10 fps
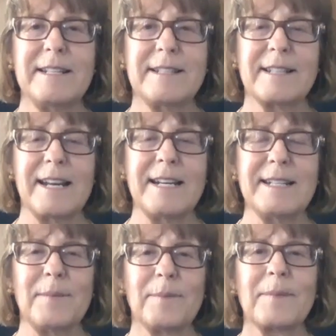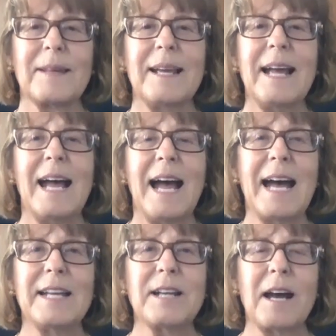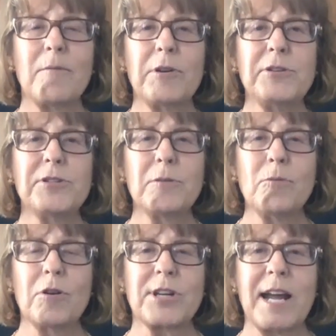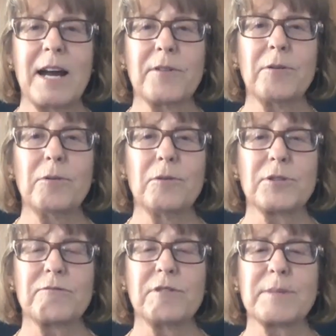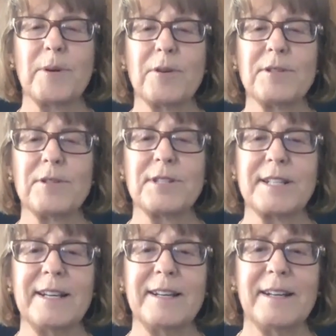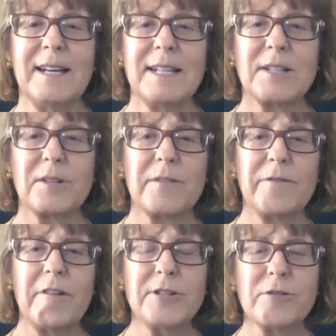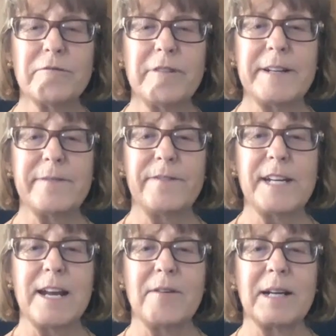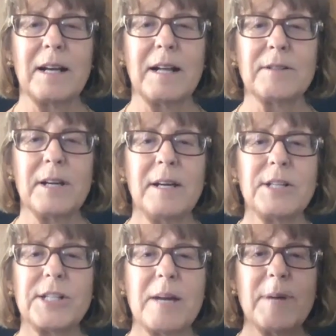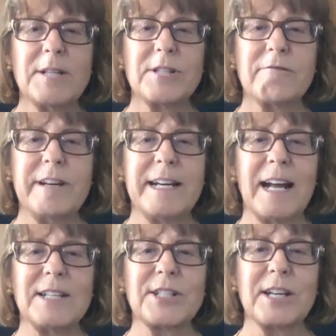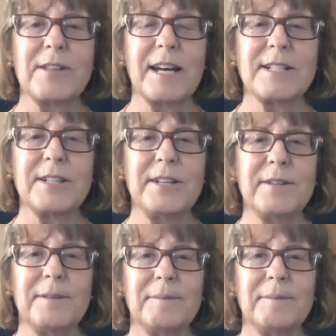state. And I want you to watch how the horse responds to her. So it's a very short video, and I'll share my screen and show that to you.